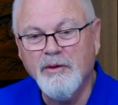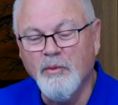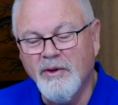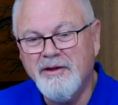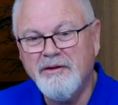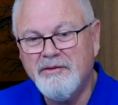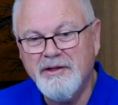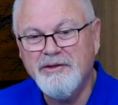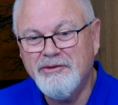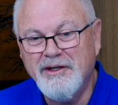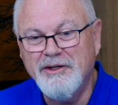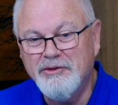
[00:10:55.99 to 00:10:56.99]
One of the
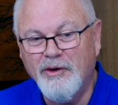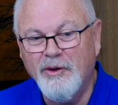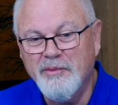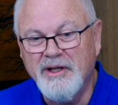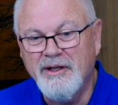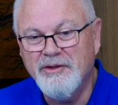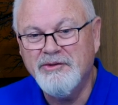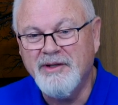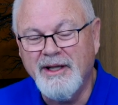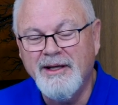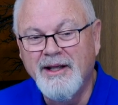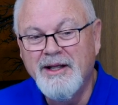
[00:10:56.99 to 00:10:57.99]
things that he told me, he
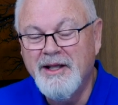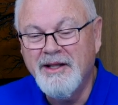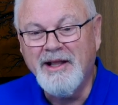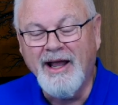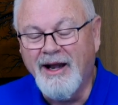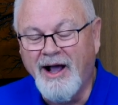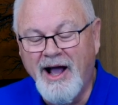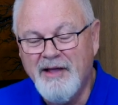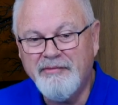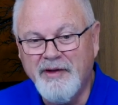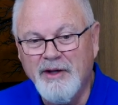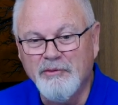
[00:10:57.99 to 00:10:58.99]
said, that I
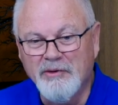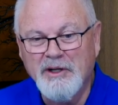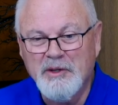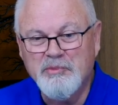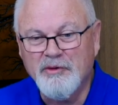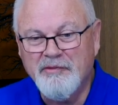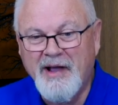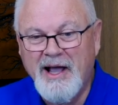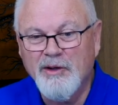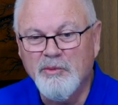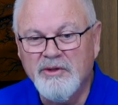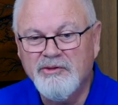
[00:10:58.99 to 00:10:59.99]
found really
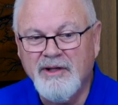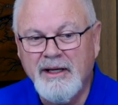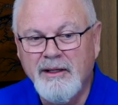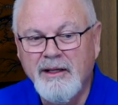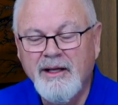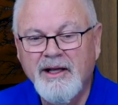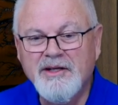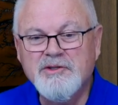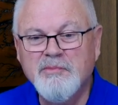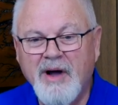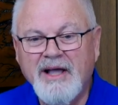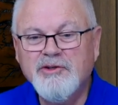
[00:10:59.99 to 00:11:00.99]
profound was that
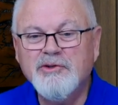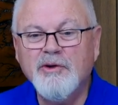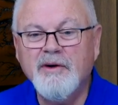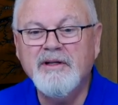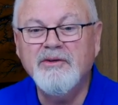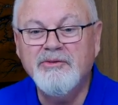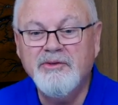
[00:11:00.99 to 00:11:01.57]
it's my story to